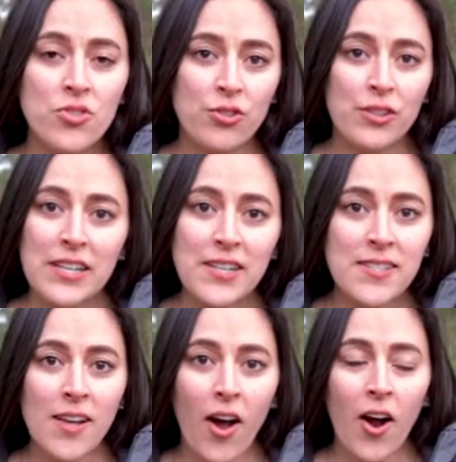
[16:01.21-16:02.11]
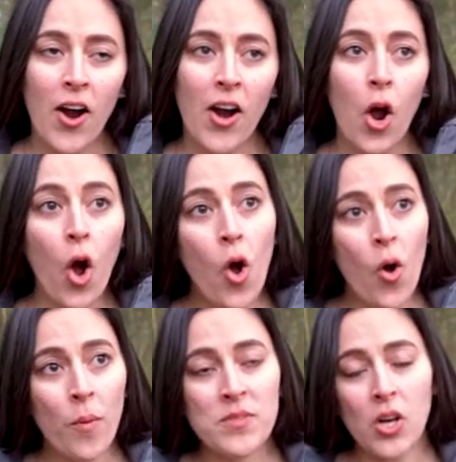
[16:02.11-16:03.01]
trees are
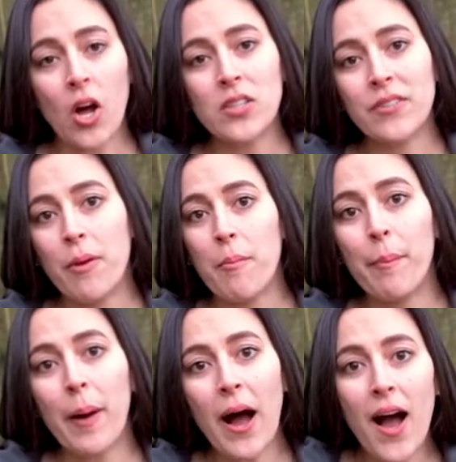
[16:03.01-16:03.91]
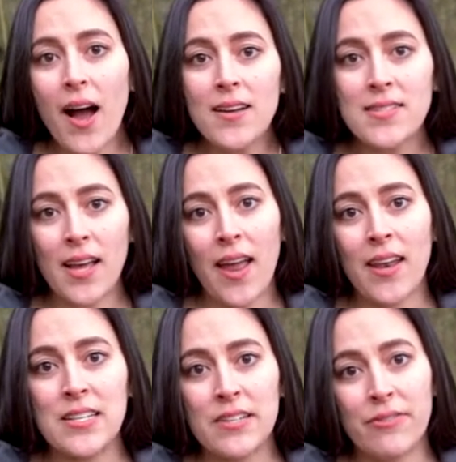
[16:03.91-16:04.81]
homes to all different bugs
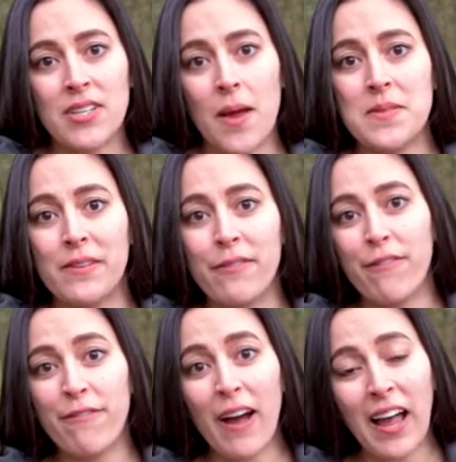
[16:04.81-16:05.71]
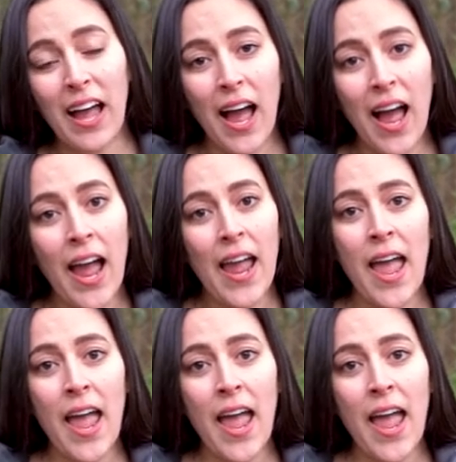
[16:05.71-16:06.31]
and different types of fungi,